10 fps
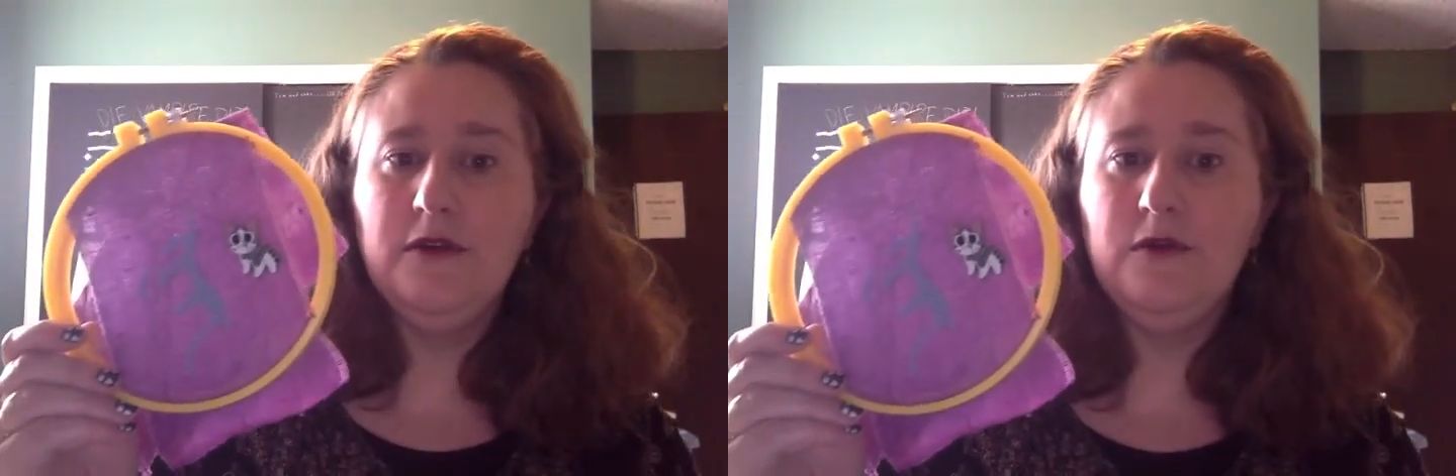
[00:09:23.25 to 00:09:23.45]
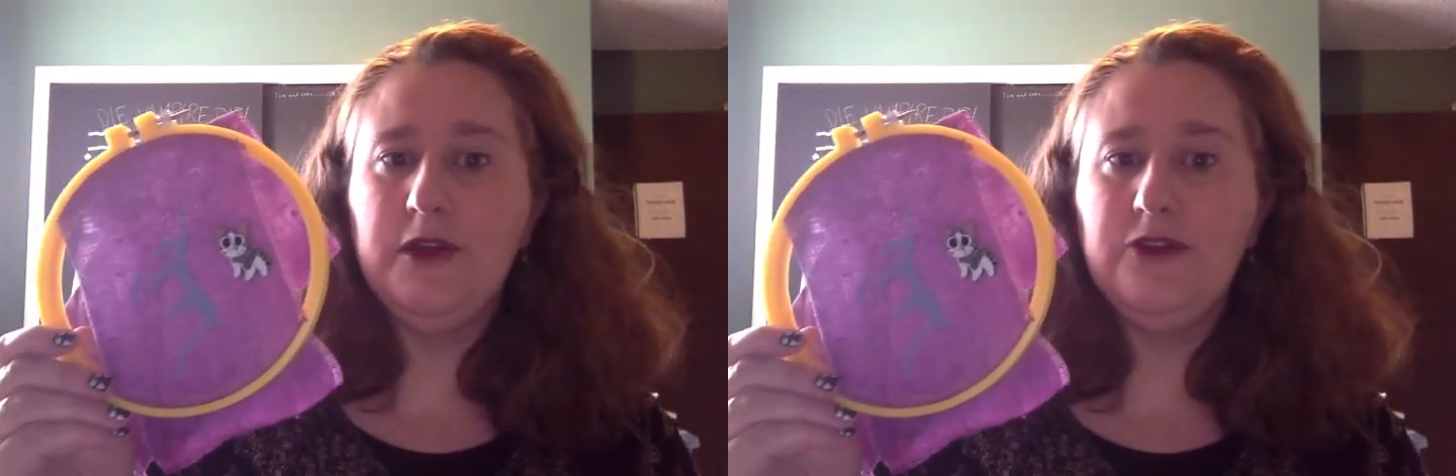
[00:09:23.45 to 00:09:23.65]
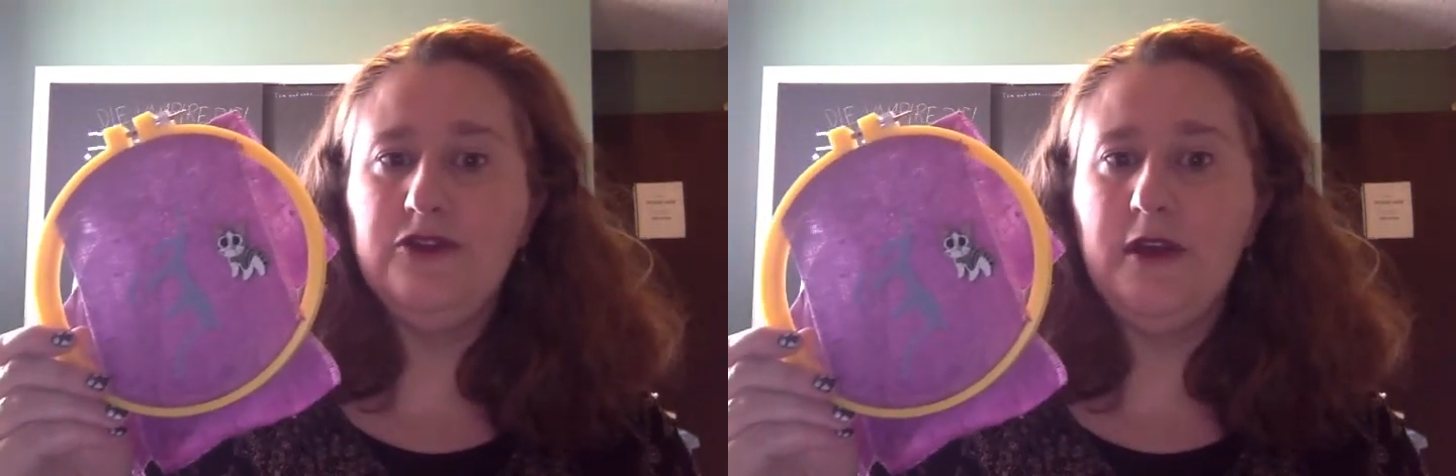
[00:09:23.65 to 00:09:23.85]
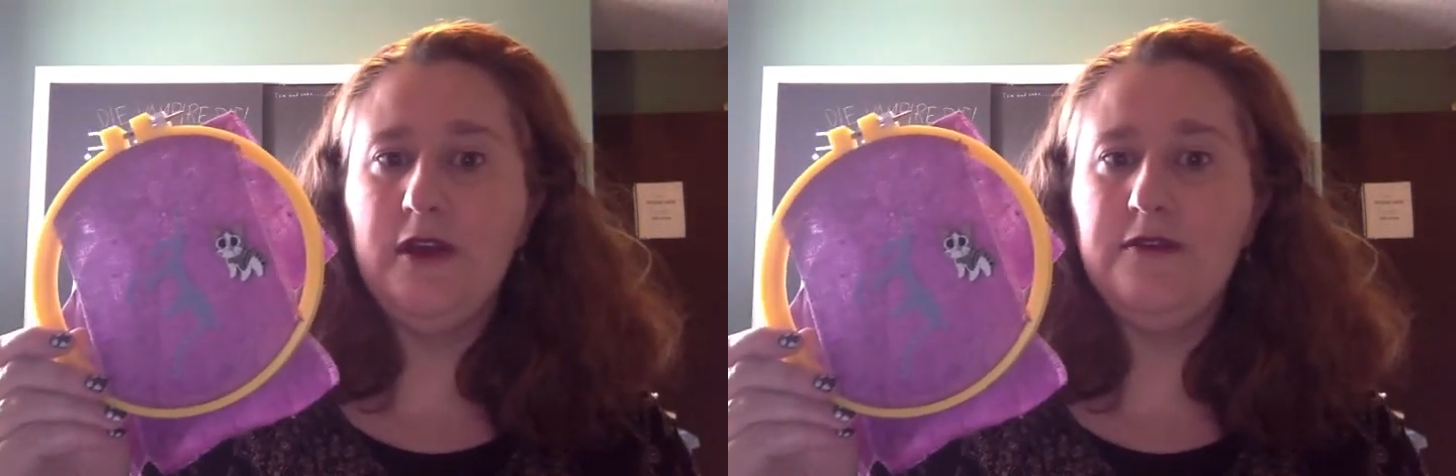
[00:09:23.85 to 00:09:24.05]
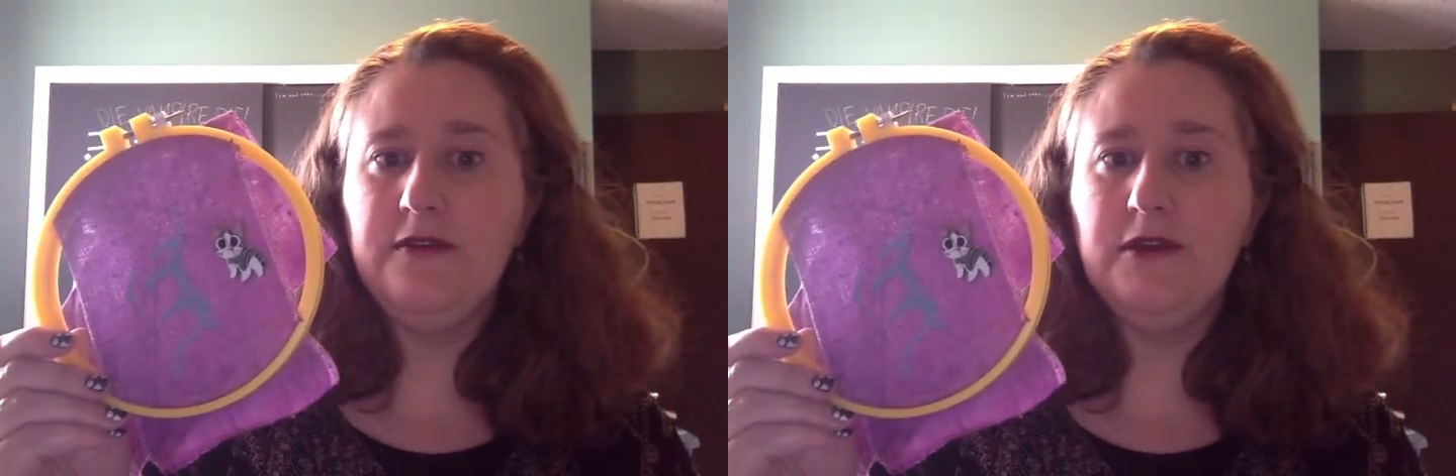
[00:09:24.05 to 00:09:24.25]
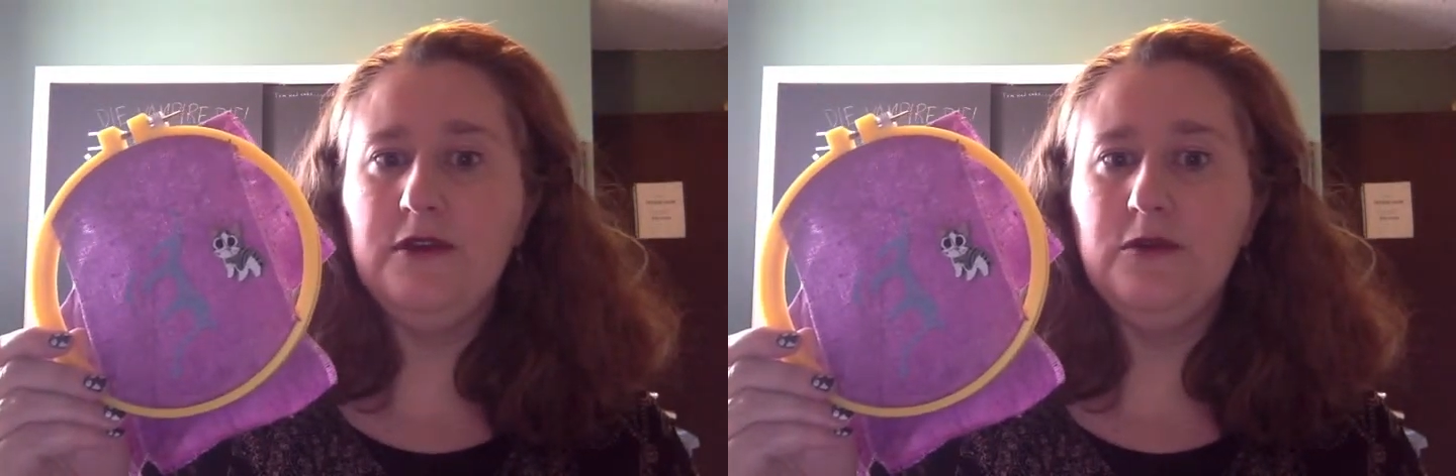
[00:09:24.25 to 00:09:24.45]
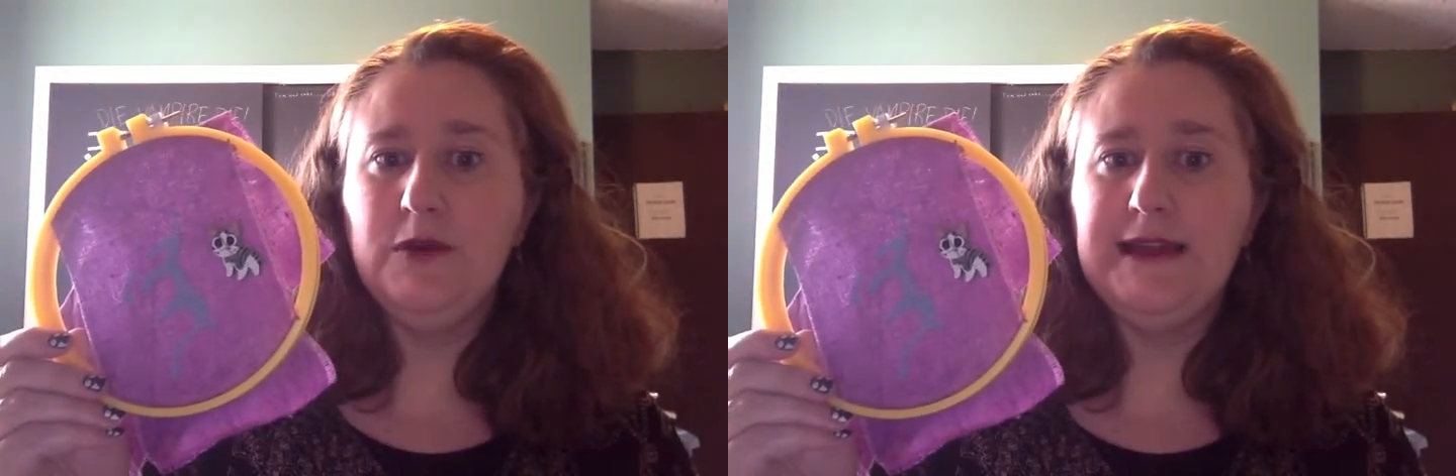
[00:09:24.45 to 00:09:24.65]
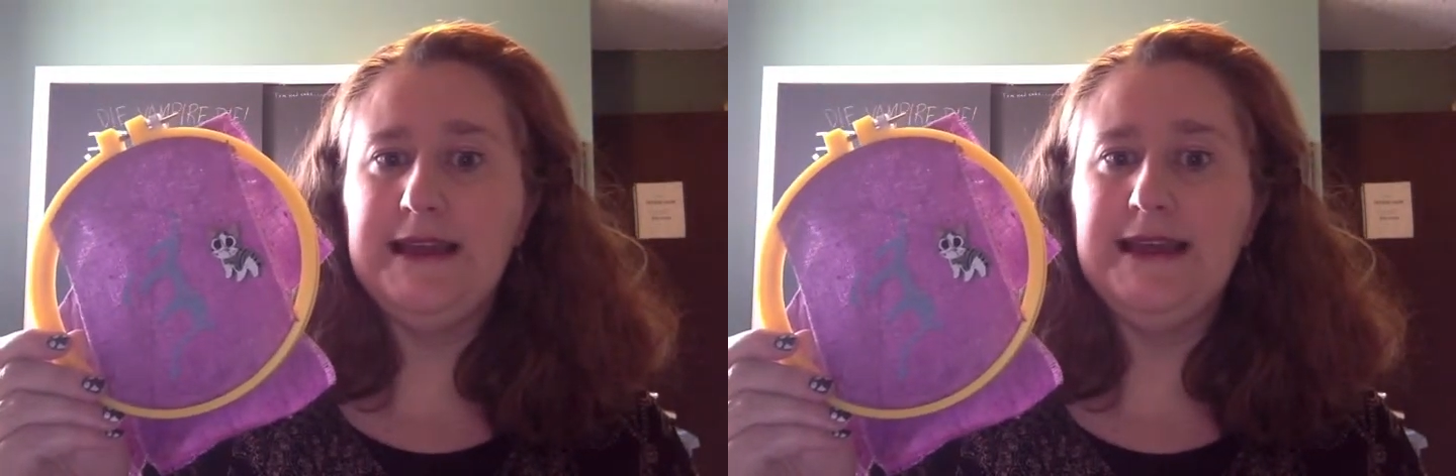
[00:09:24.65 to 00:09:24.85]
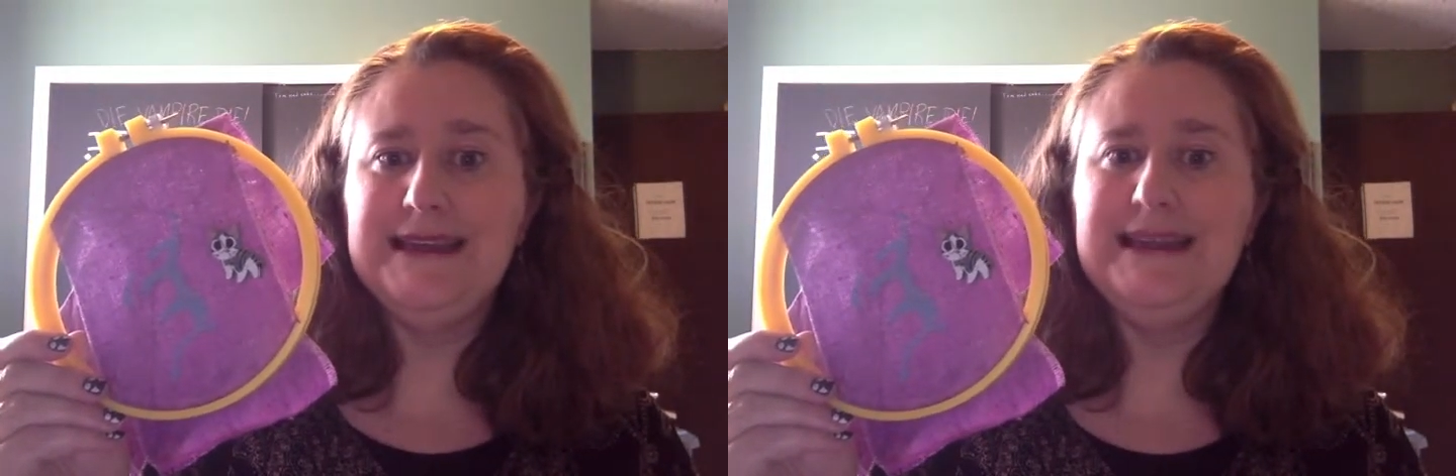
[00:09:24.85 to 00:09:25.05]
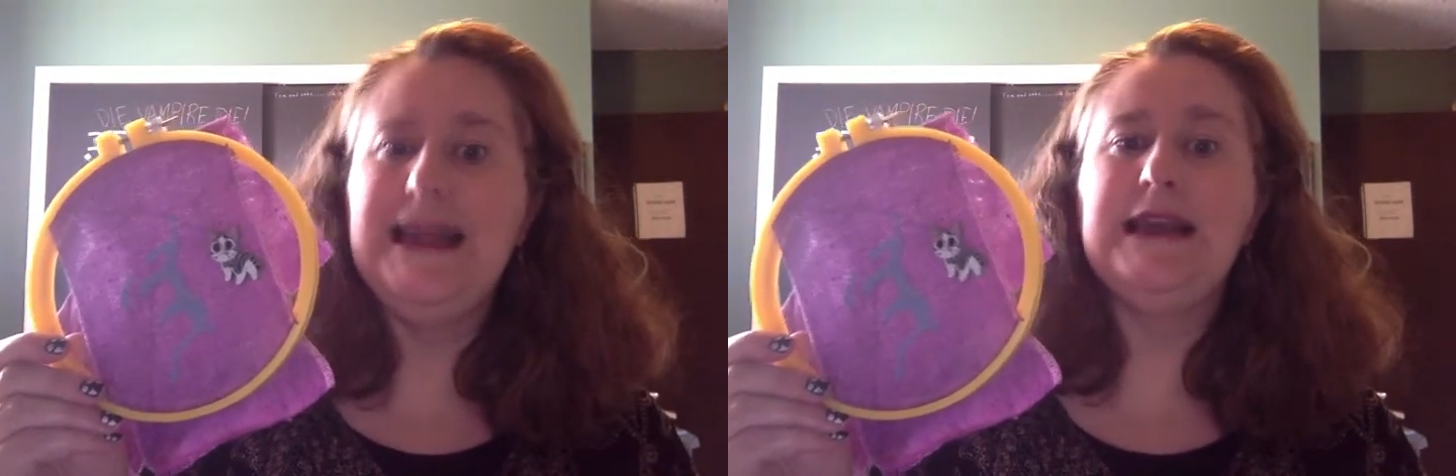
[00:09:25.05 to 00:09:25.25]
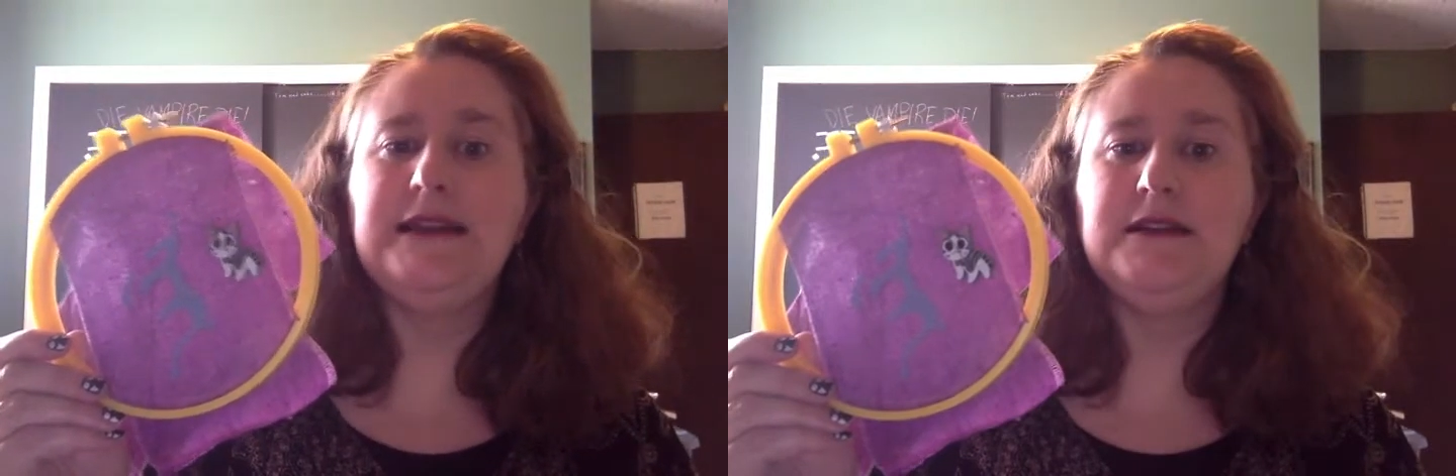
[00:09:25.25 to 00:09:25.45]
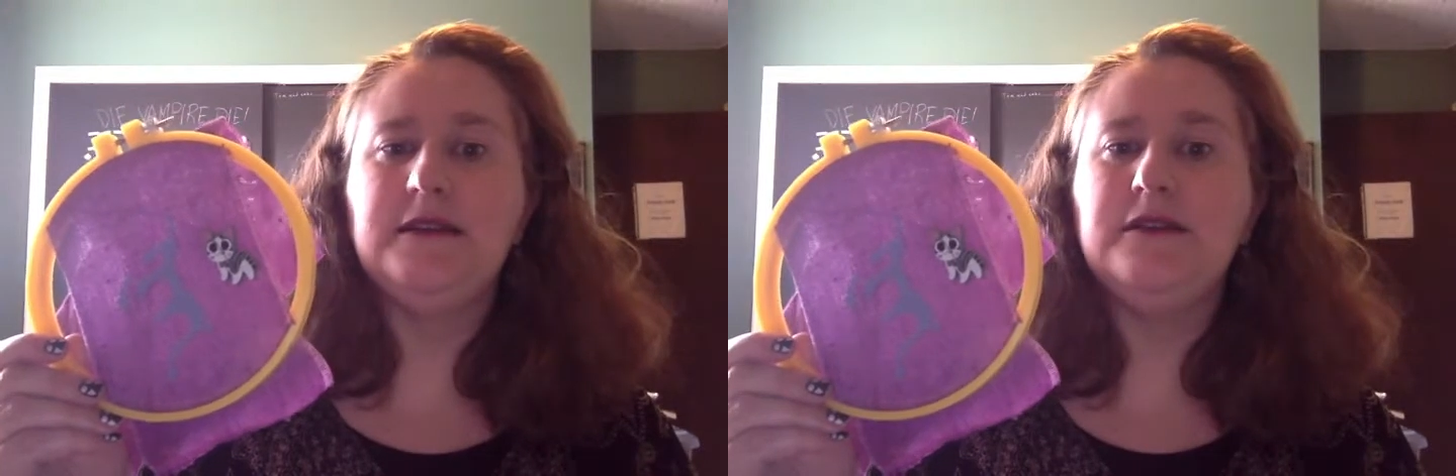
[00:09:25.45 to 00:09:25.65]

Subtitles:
which I figured will ignite.